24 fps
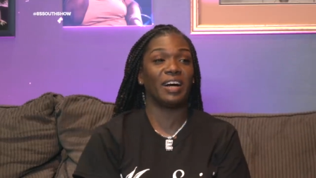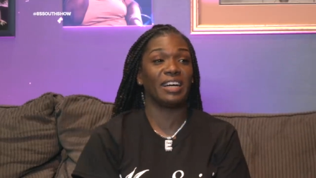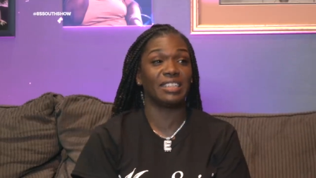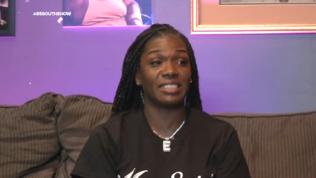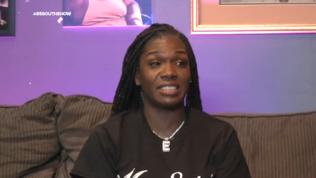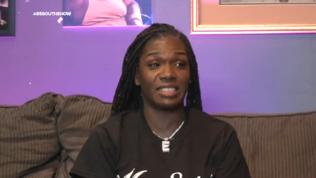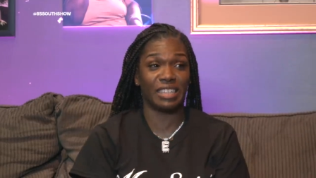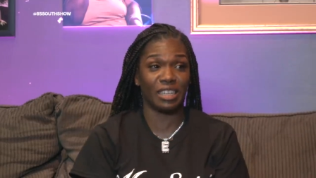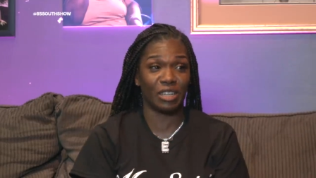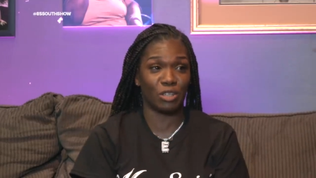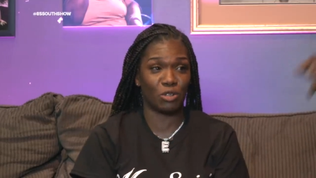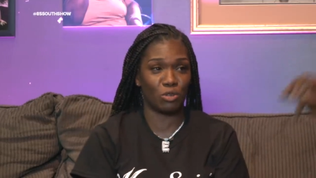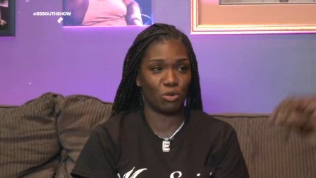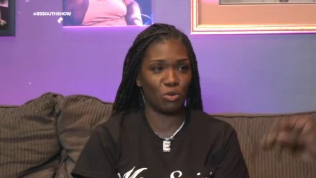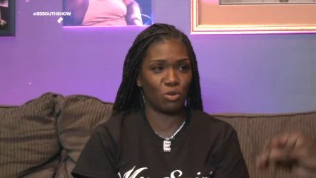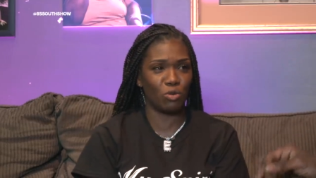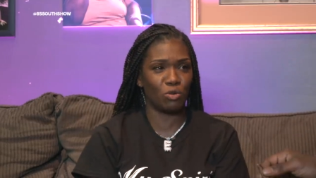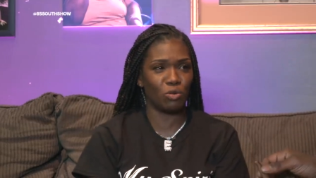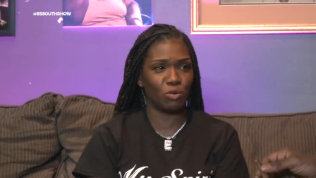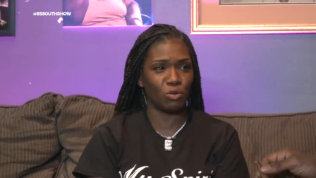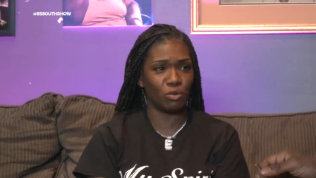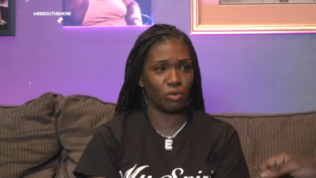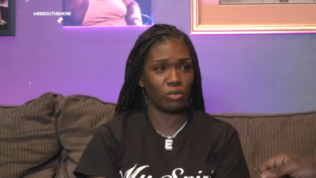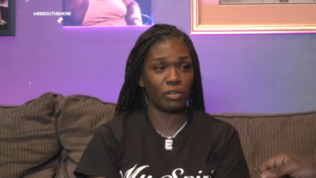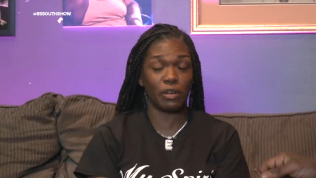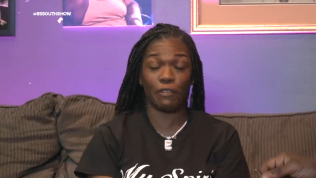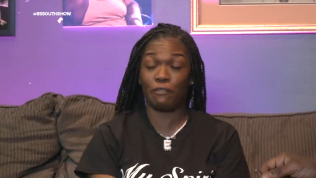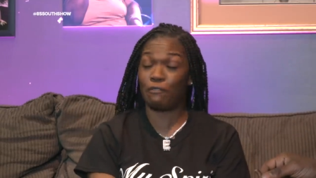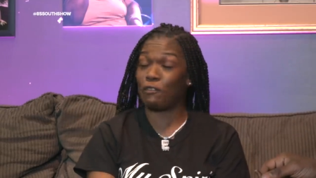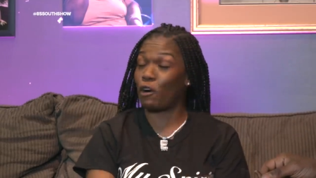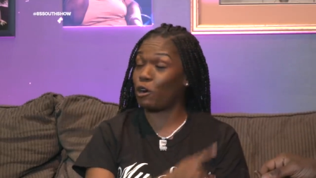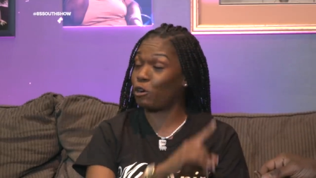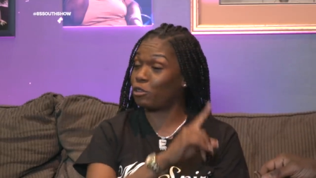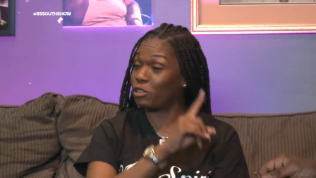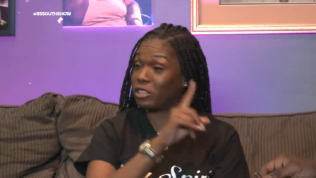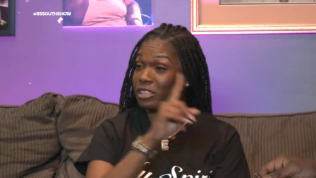I said, cool. The
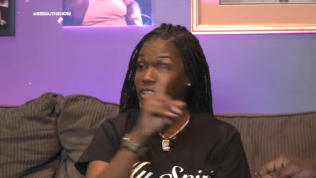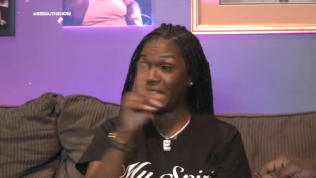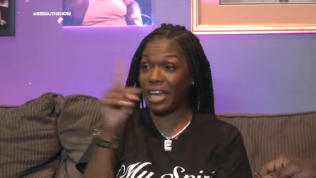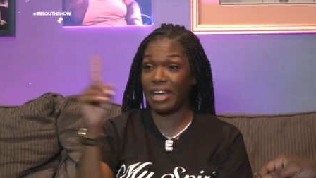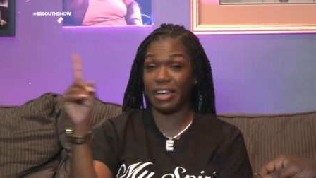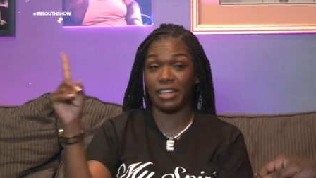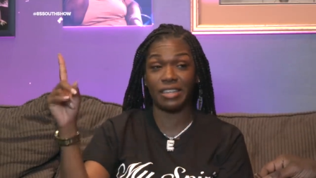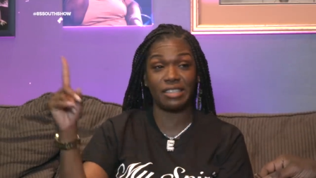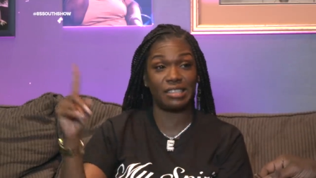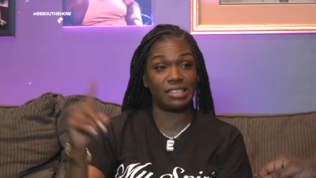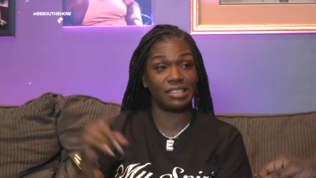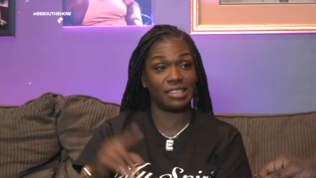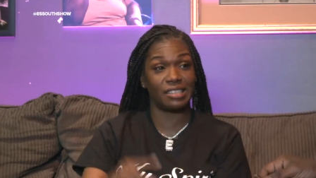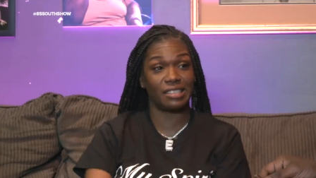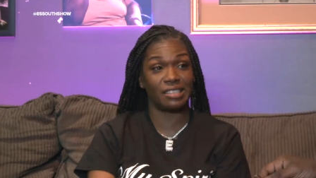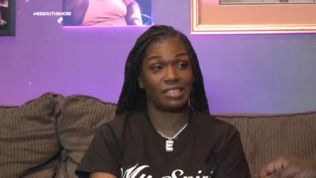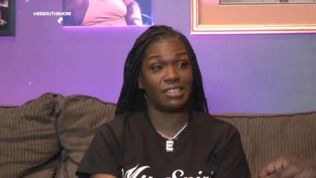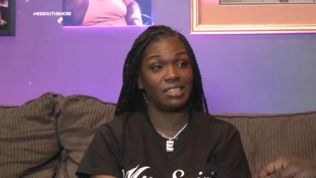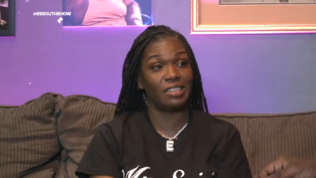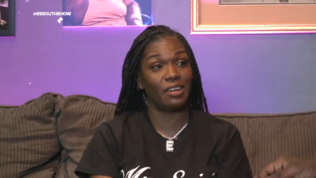first date